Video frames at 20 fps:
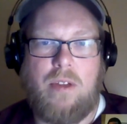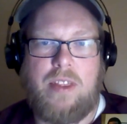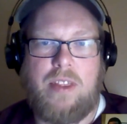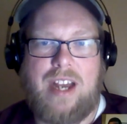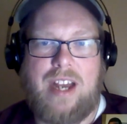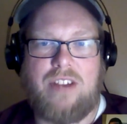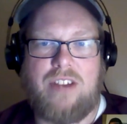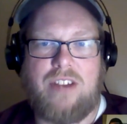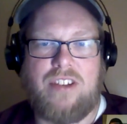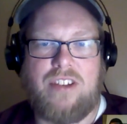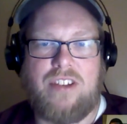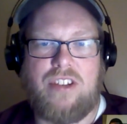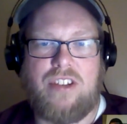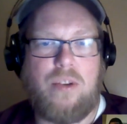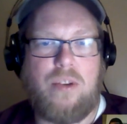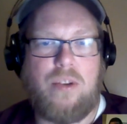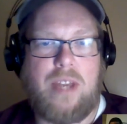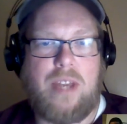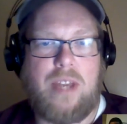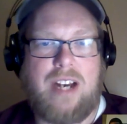1,000,
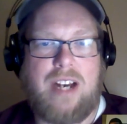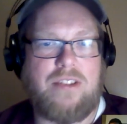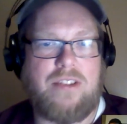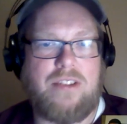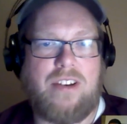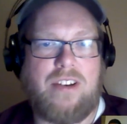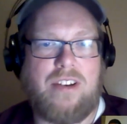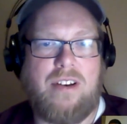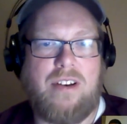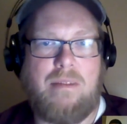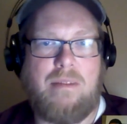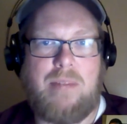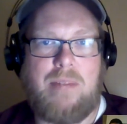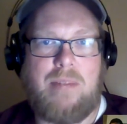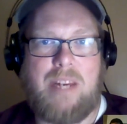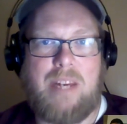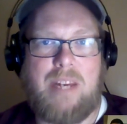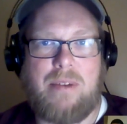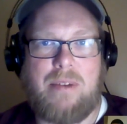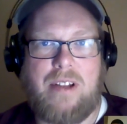2,000
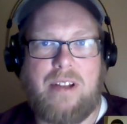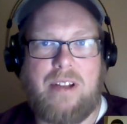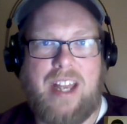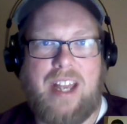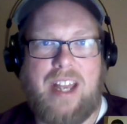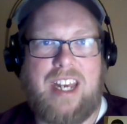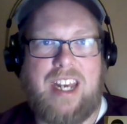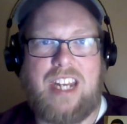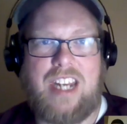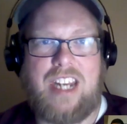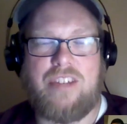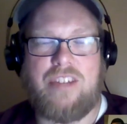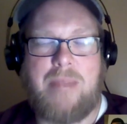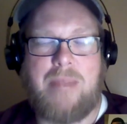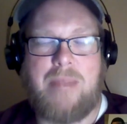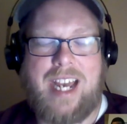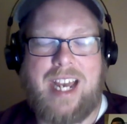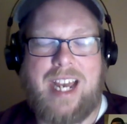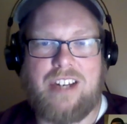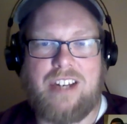people at each
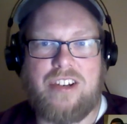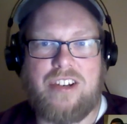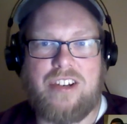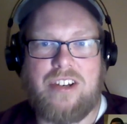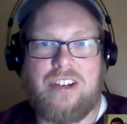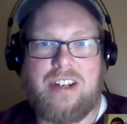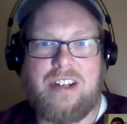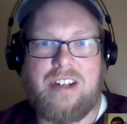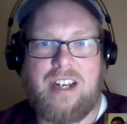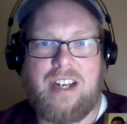match,